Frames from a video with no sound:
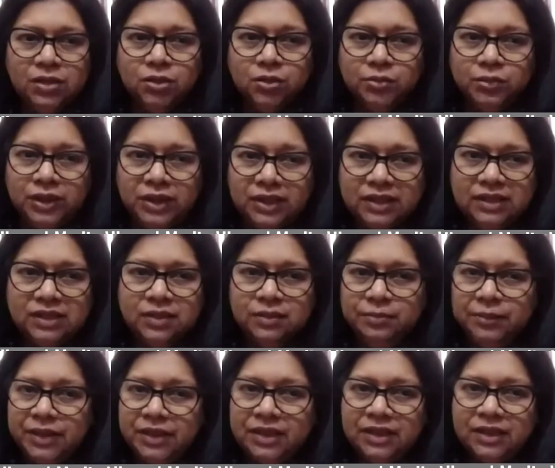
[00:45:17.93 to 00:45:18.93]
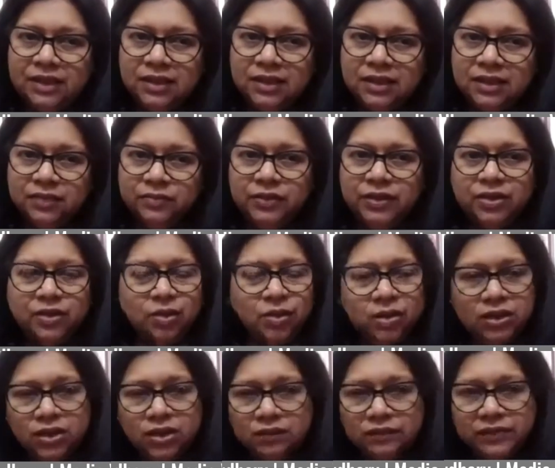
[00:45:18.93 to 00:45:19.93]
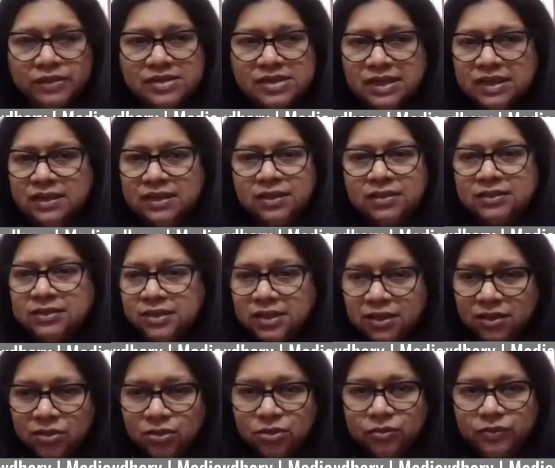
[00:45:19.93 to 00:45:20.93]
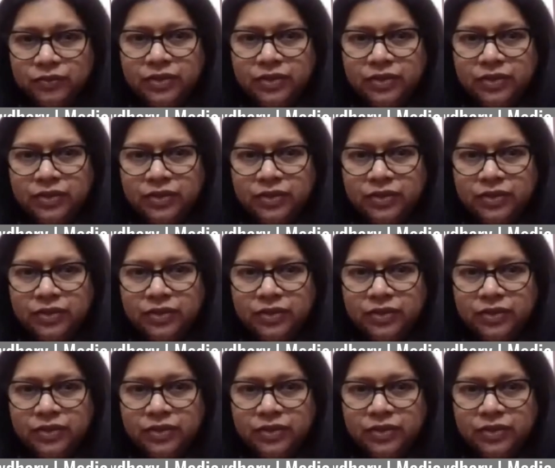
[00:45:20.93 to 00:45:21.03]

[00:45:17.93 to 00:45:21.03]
Now, ET Media Net will not give us ET CIO,